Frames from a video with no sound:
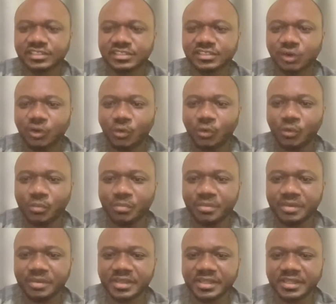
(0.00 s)
So
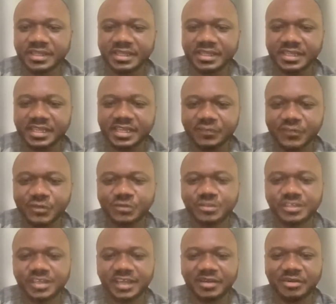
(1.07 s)
in the
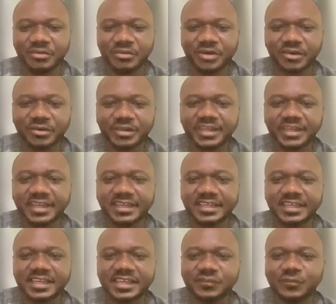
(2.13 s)
future, we are looking at
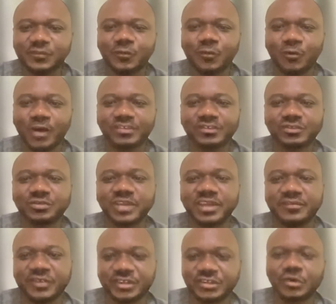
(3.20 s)
the need for us to
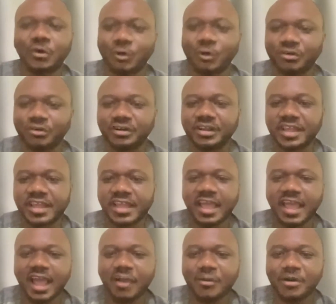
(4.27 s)
leverage on
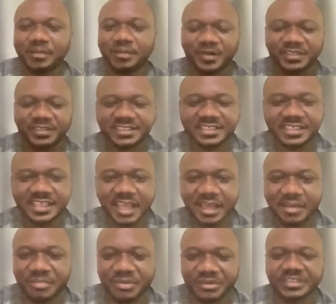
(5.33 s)
our capacity
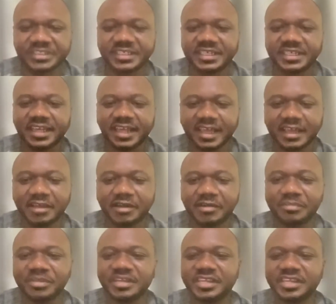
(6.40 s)
and building
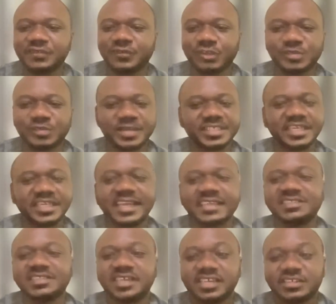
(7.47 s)
the need for
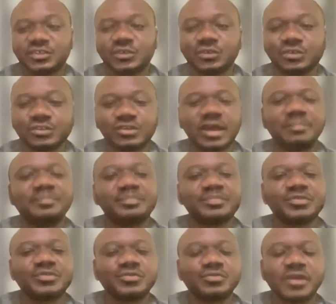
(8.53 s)
specialized knowledge zones
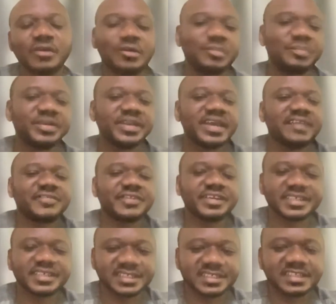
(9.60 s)
to accompany
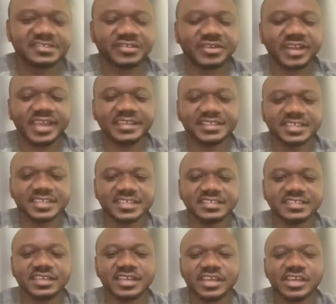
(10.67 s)
Africa's
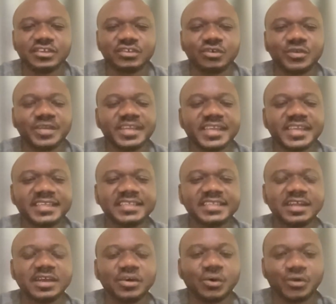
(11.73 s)
industrialization. So we need
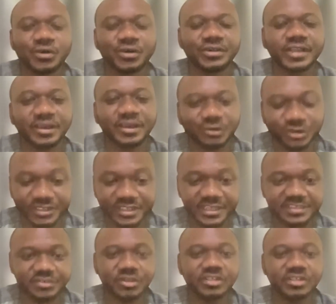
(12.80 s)
local and
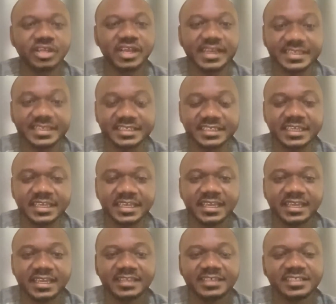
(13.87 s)
contextual knowledge
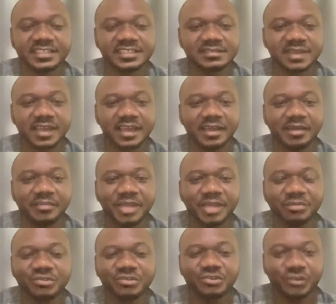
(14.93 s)
that is
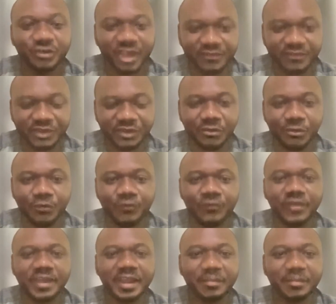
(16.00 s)
able to drive the growth
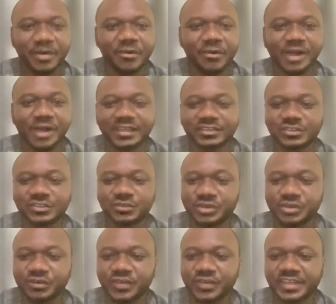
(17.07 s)
and empower us to
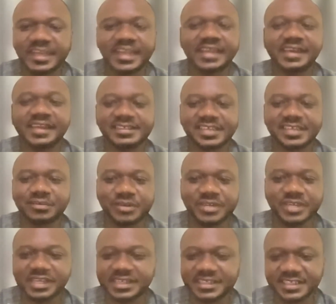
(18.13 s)
innovate and understand what
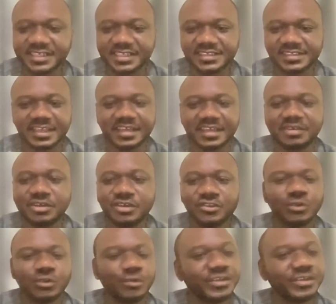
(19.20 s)
the linkages are.
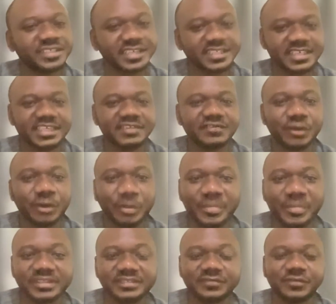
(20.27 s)
So research and
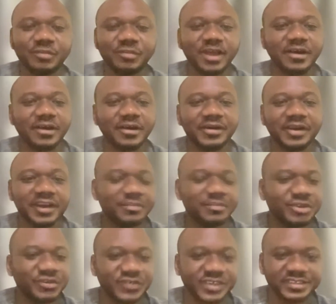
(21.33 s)
development from our
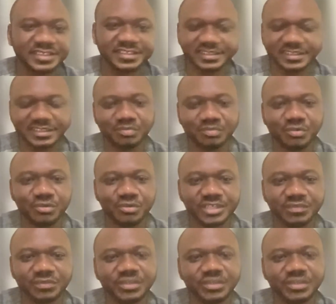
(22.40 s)
universities is important.